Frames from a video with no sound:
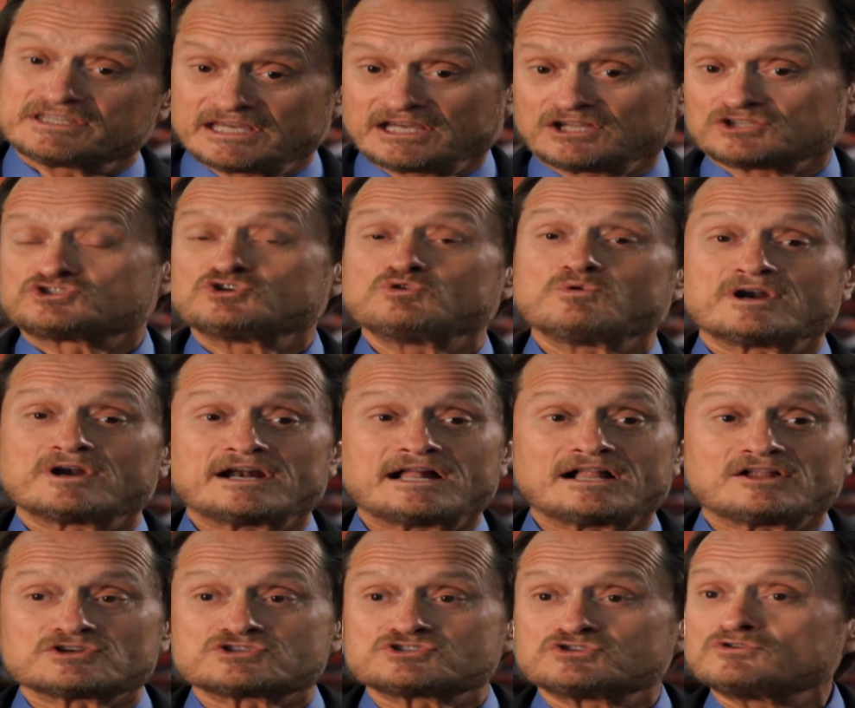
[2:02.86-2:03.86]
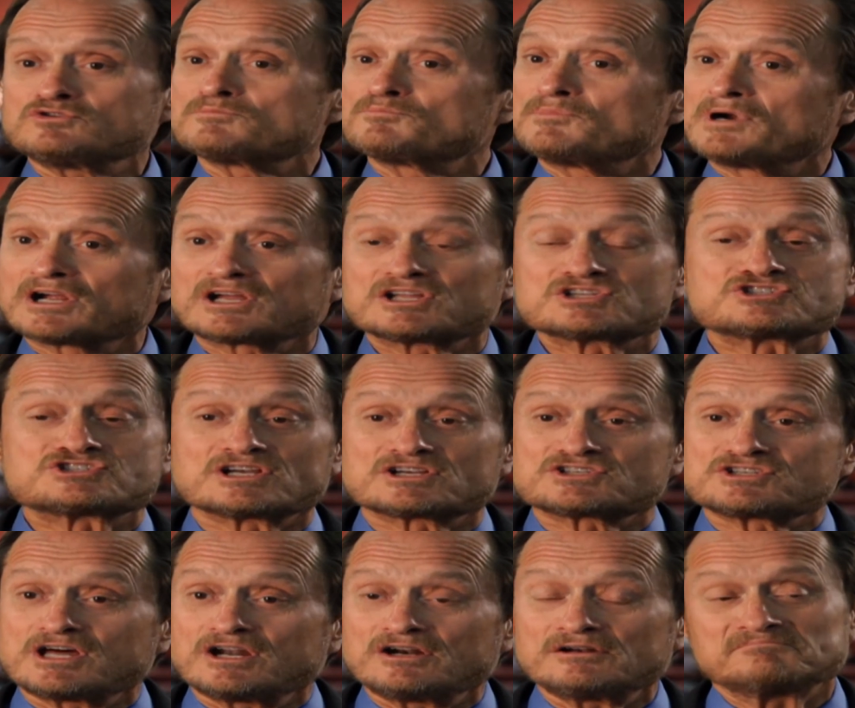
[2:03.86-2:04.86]
take a $200 suit, mark it
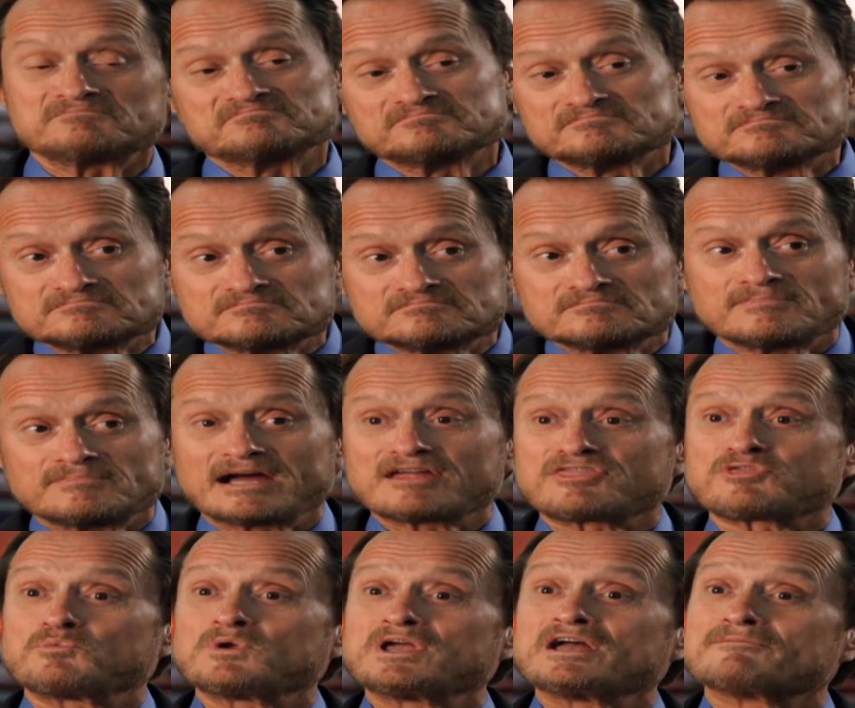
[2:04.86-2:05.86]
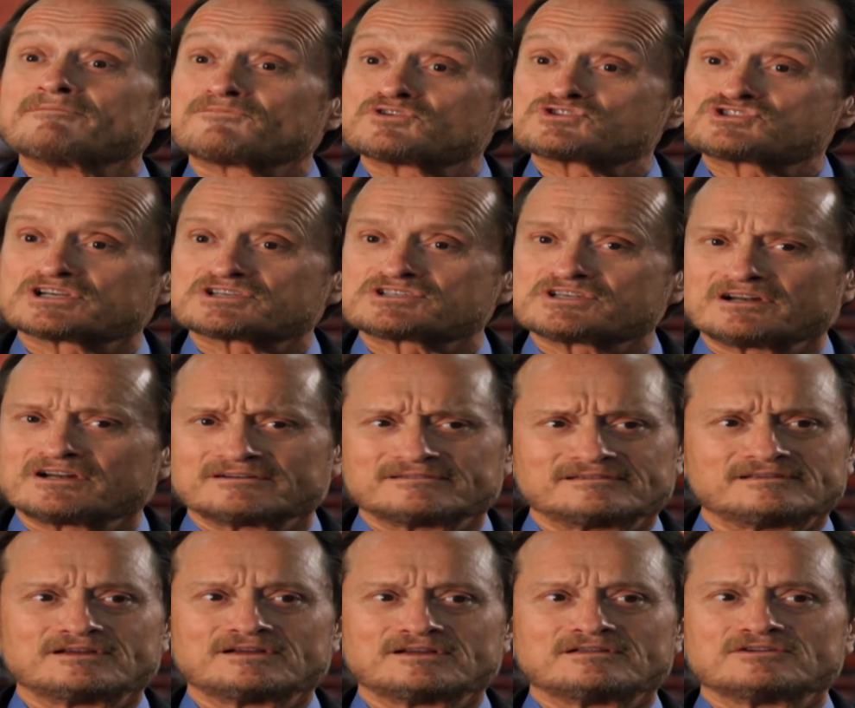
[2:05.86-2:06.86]
$600, buy three of them for
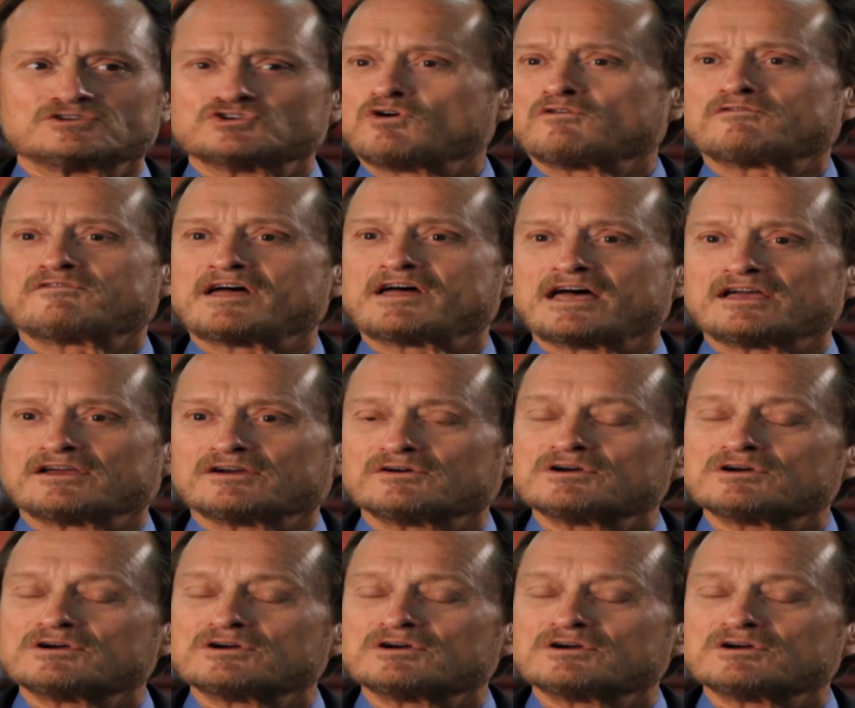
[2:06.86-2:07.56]
$600. No value.